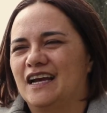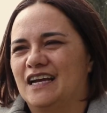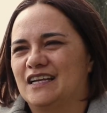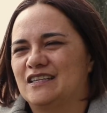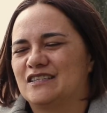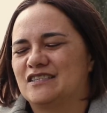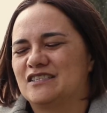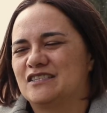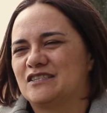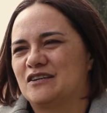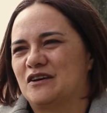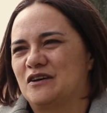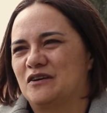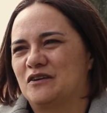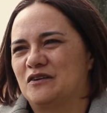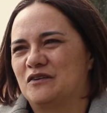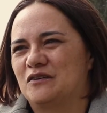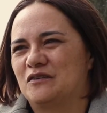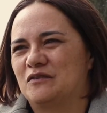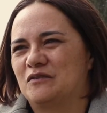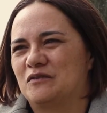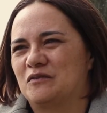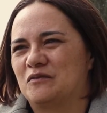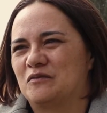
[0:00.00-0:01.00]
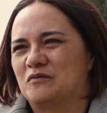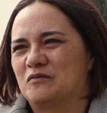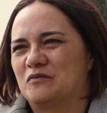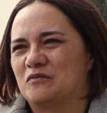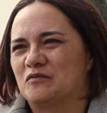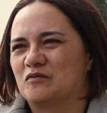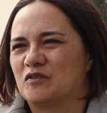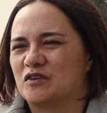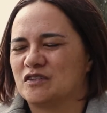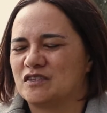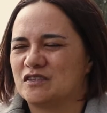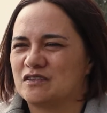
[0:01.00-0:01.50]
And so
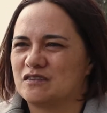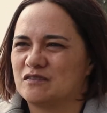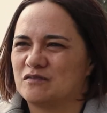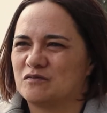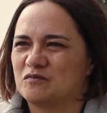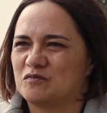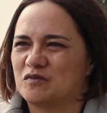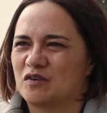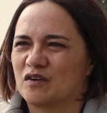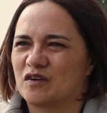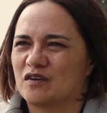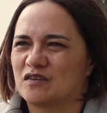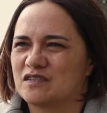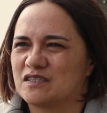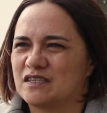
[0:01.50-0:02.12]
what